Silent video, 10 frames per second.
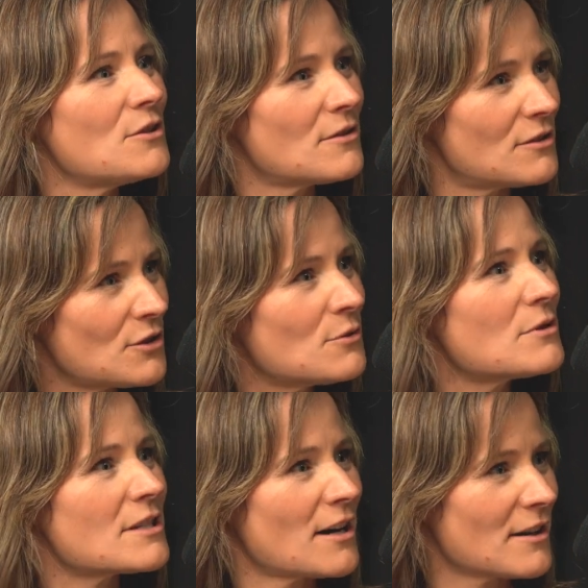then you
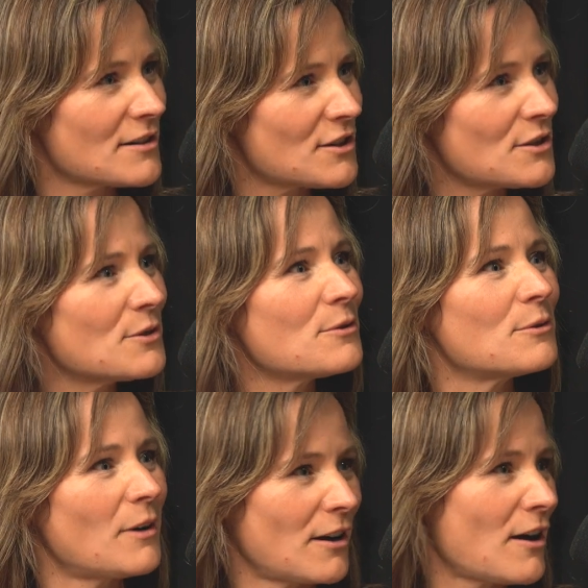do start
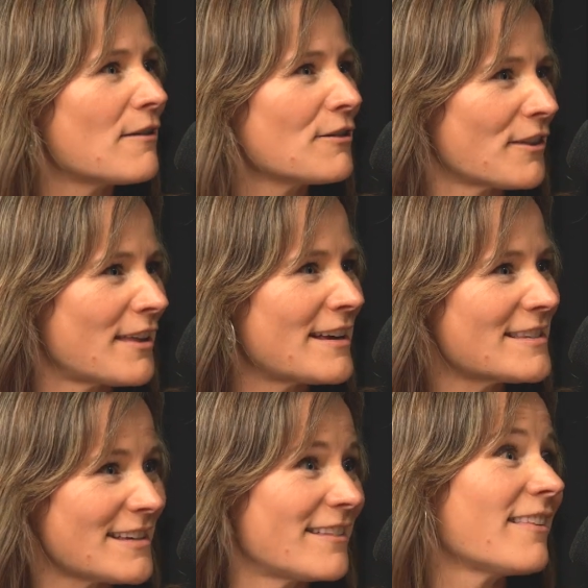to uncover
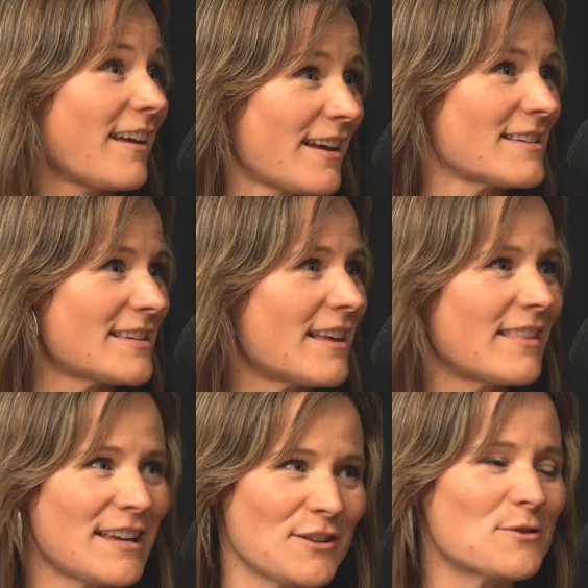things. And like I
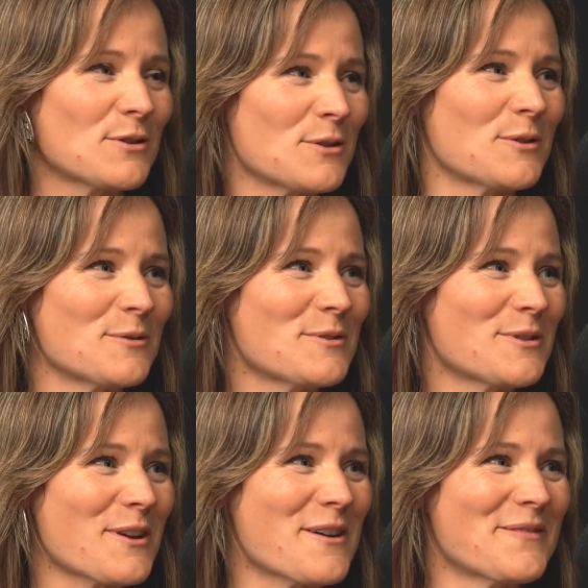said, they do too.
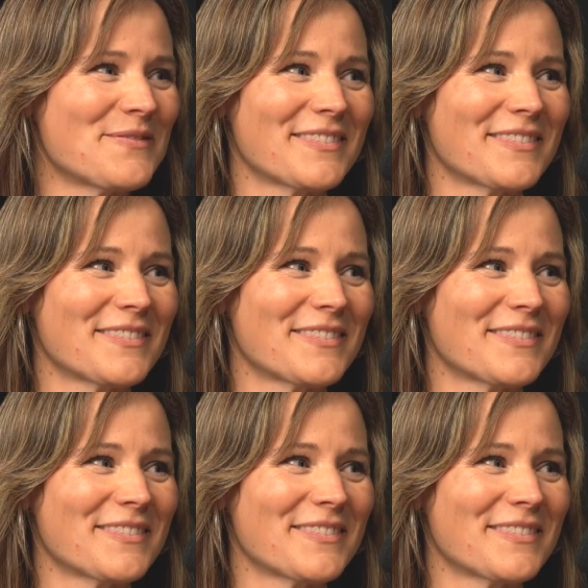So